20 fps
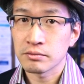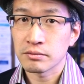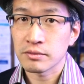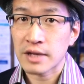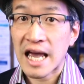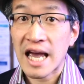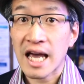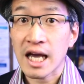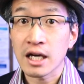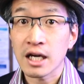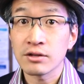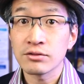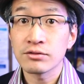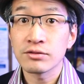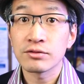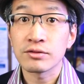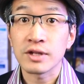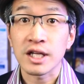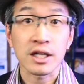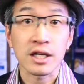have,
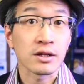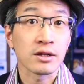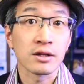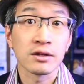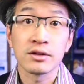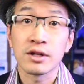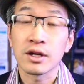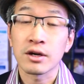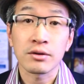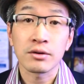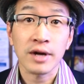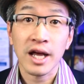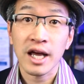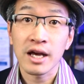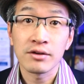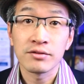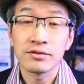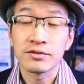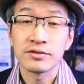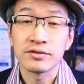like, they don't
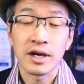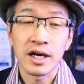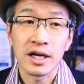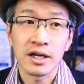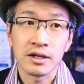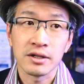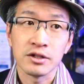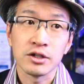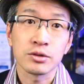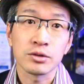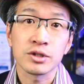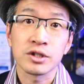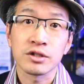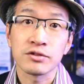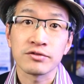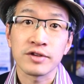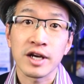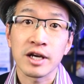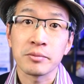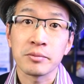have a notion
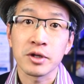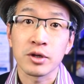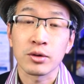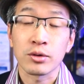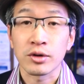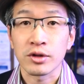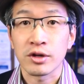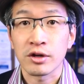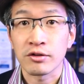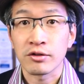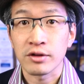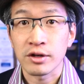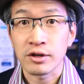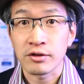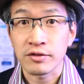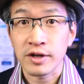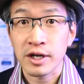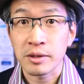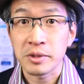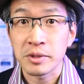of family or their, their
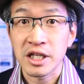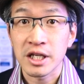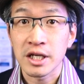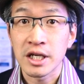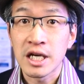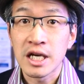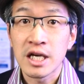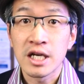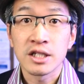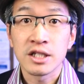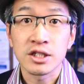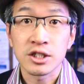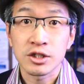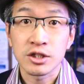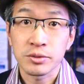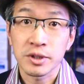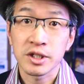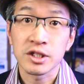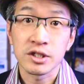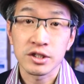family
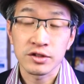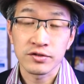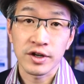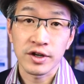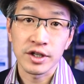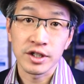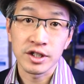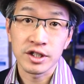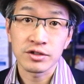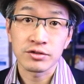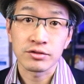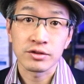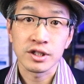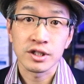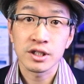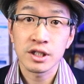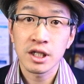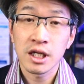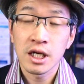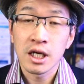situation is very
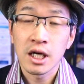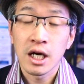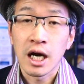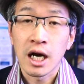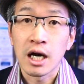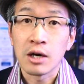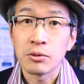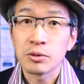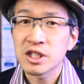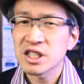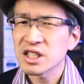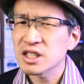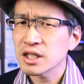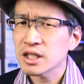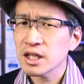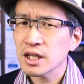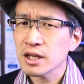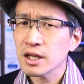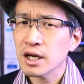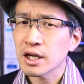different, uh, which is
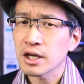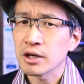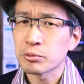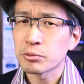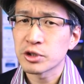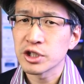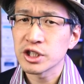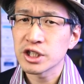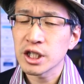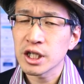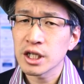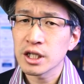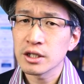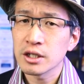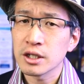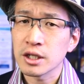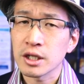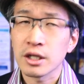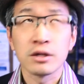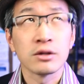something that I
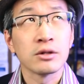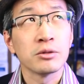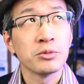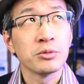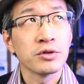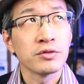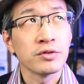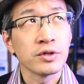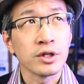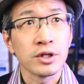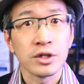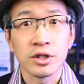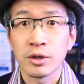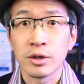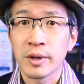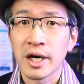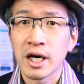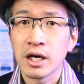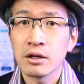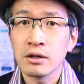appreciated in the movie
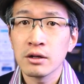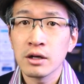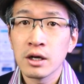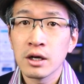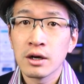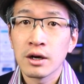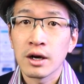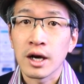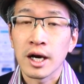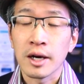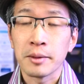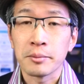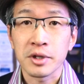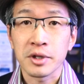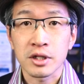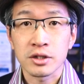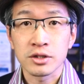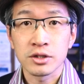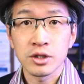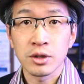Noelle, um,
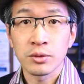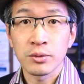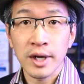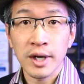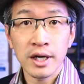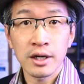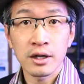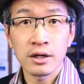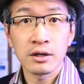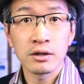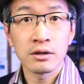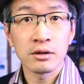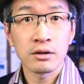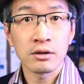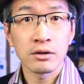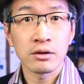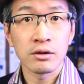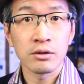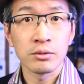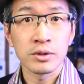because Noelle
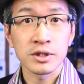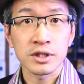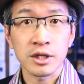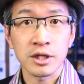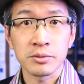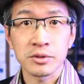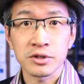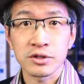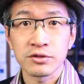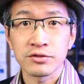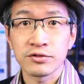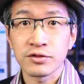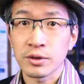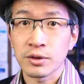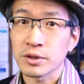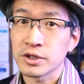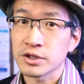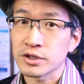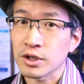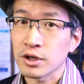was able to
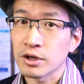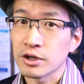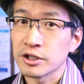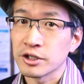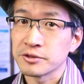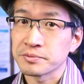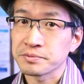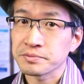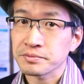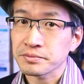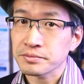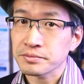focus on,